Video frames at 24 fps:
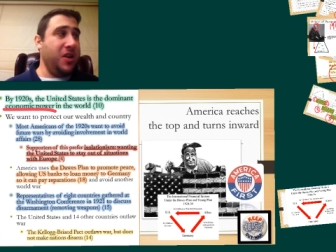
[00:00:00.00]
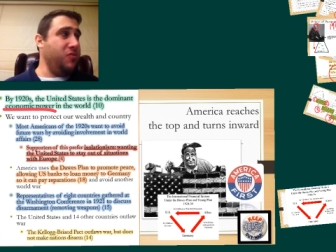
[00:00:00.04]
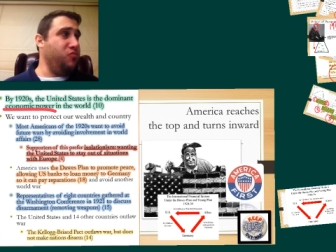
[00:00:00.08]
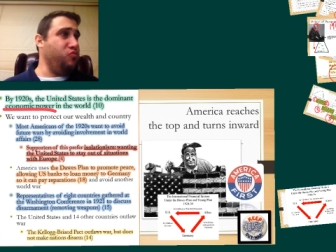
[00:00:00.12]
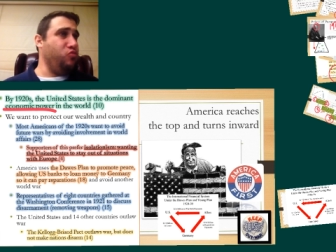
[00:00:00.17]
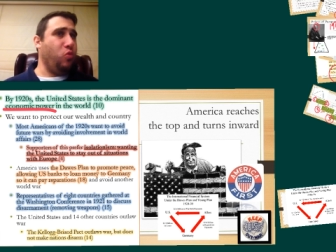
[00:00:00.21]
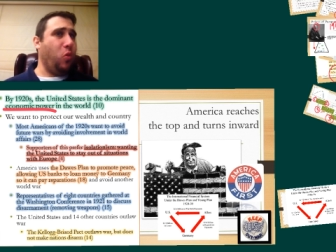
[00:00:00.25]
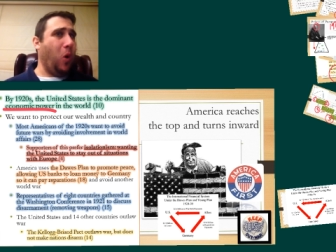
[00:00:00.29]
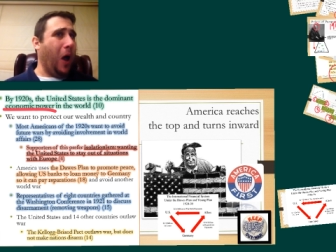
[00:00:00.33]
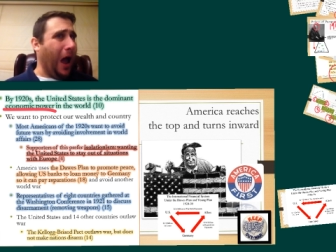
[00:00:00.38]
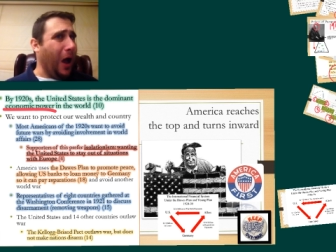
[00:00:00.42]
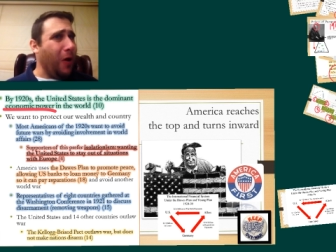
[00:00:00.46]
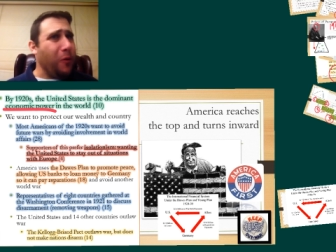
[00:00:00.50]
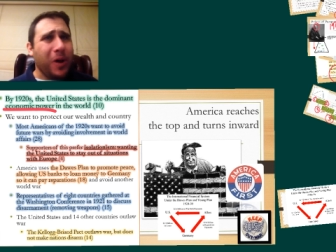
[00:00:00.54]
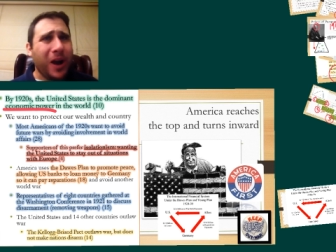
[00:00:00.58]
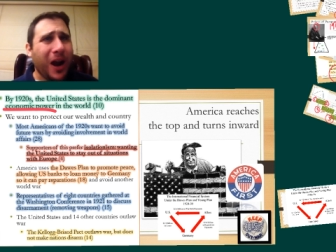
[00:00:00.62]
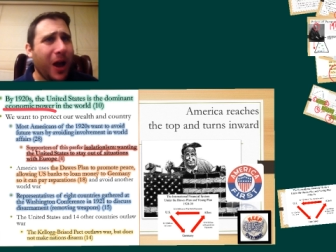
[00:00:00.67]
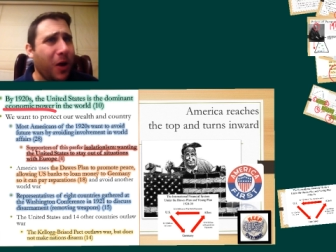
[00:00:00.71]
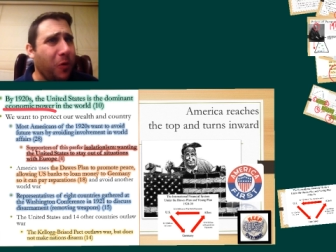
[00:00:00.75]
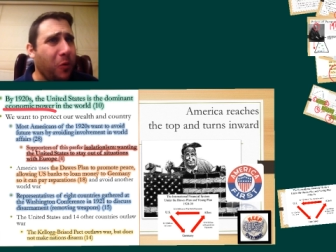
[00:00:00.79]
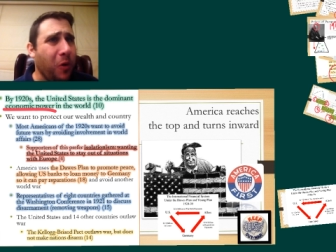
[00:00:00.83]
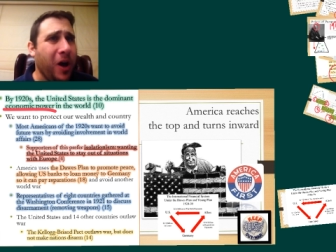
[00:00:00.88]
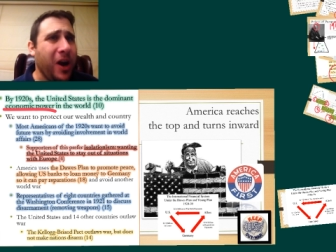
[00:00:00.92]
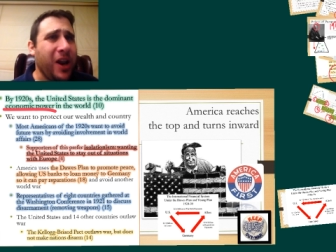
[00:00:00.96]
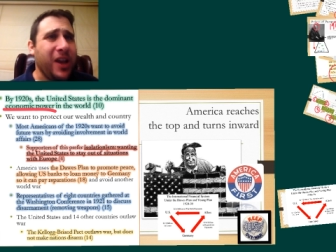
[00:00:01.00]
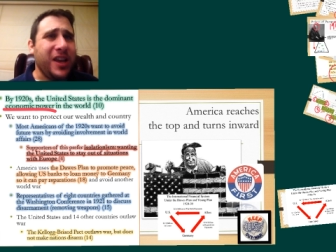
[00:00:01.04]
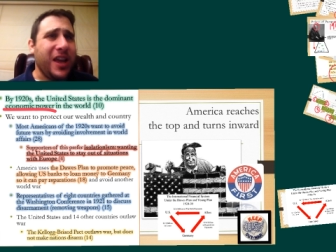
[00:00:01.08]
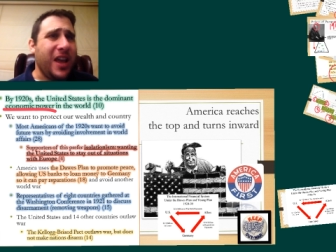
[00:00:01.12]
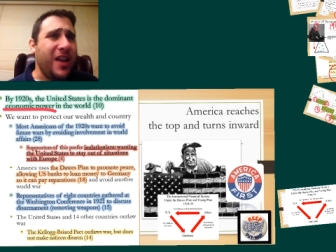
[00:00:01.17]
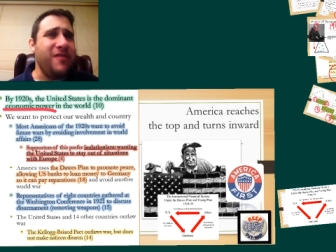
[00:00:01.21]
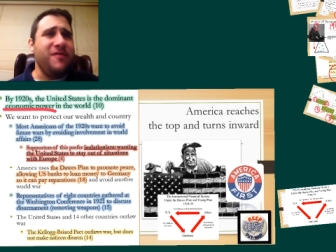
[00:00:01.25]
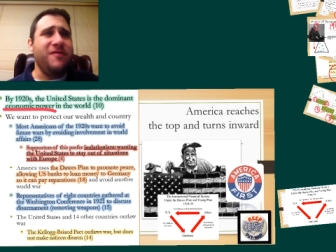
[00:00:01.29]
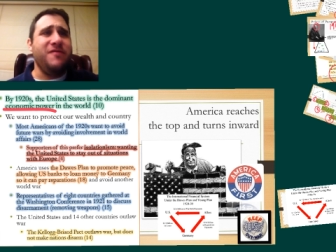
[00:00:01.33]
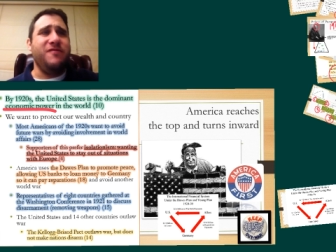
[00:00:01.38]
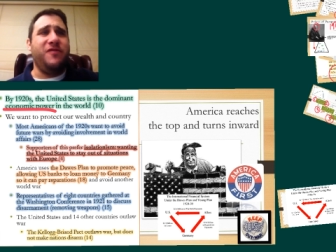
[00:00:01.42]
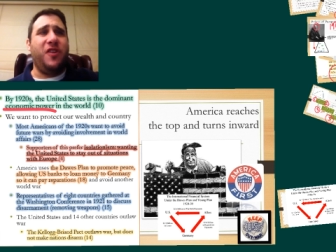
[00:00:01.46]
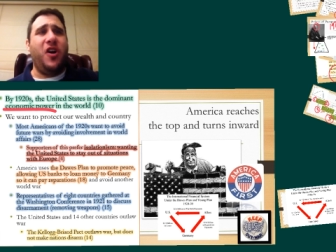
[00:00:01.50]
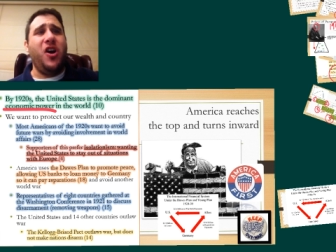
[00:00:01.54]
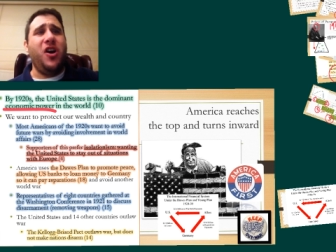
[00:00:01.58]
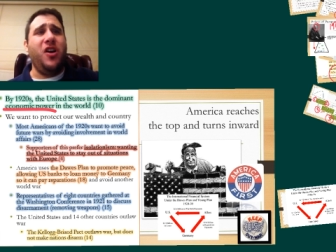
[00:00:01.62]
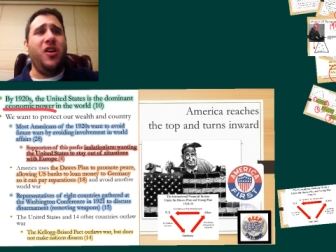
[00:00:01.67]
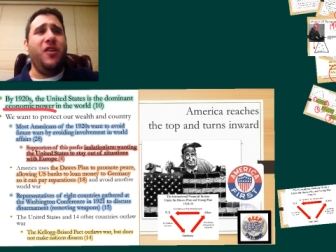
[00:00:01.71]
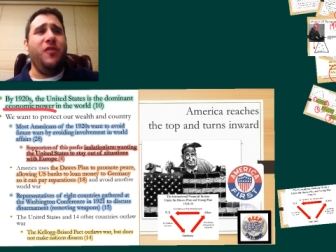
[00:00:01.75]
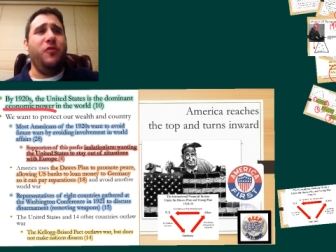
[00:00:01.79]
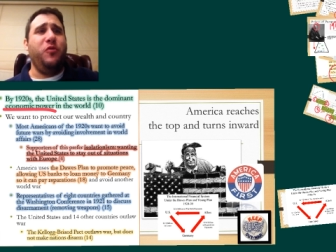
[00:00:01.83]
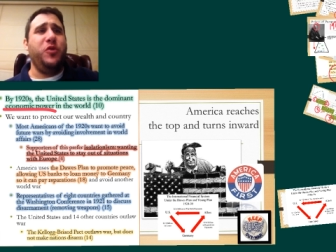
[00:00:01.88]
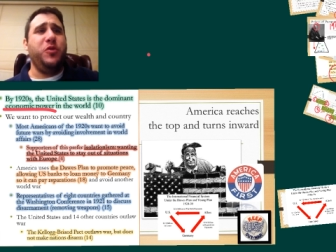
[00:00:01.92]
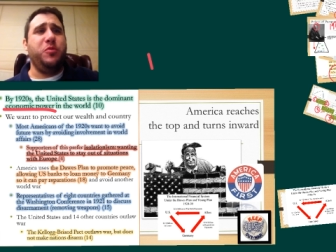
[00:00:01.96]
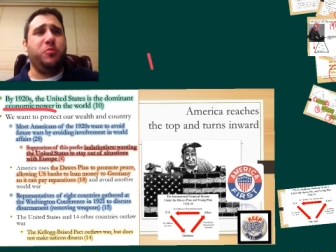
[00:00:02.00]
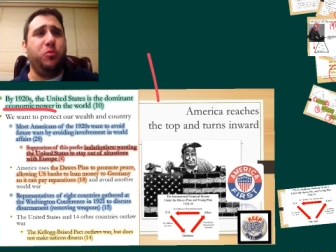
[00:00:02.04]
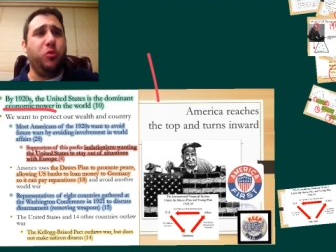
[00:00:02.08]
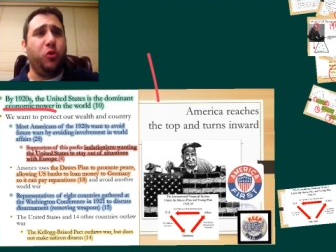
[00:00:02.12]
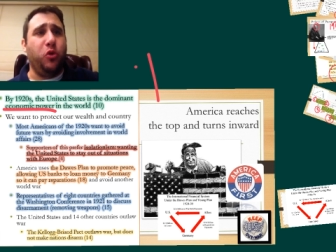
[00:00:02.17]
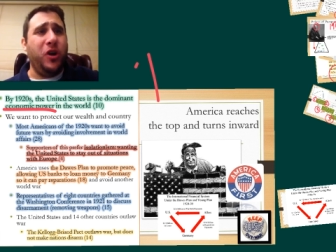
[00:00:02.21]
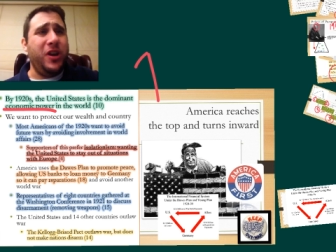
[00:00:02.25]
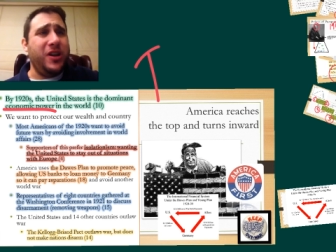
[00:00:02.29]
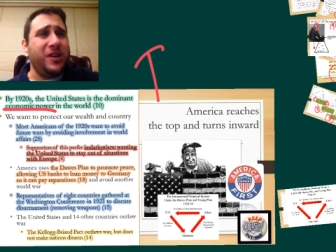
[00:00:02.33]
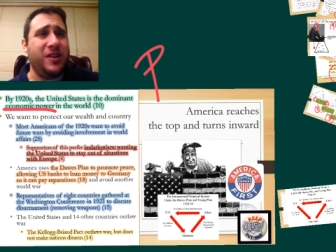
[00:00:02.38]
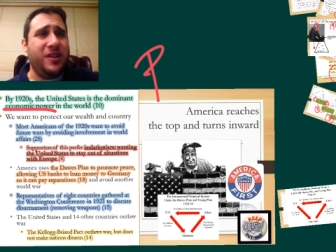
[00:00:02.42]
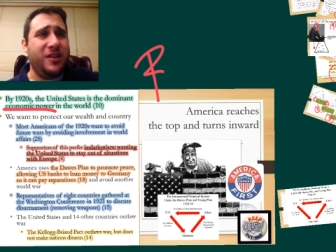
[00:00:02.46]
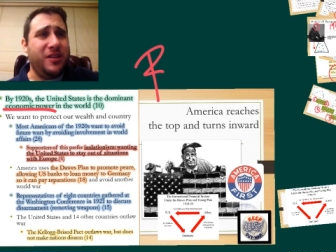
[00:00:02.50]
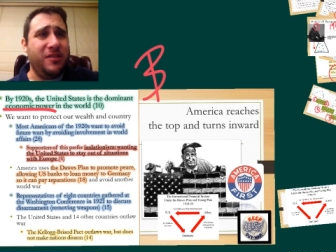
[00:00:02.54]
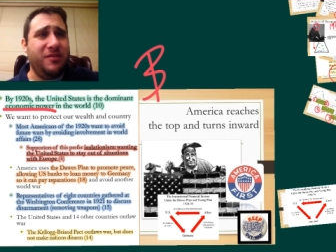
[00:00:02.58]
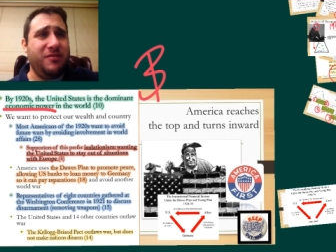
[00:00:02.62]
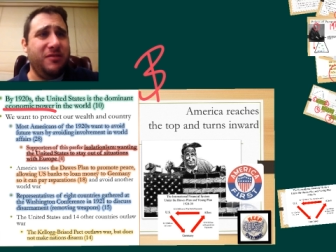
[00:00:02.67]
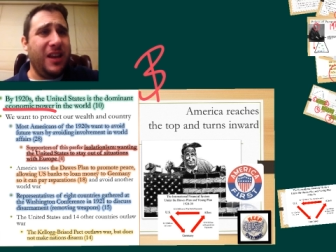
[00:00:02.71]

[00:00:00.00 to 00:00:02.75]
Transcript: Why would I want to get involved with Britain?